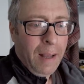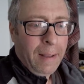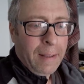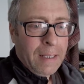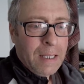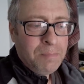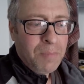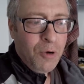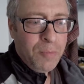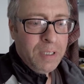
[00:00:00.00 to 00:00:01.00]
at the
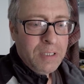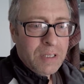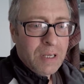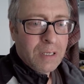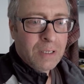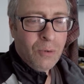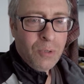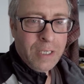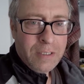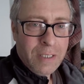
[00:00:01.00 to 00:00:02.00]
moment,
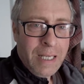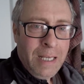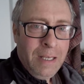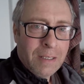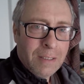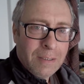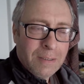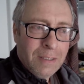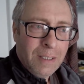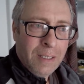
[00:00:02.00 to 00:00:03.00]
according to the
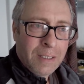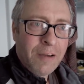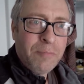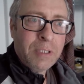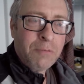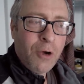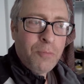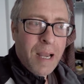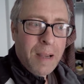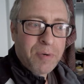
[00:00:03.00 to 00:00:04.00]
government
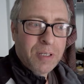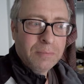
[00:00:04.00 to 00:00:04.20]
roadmap,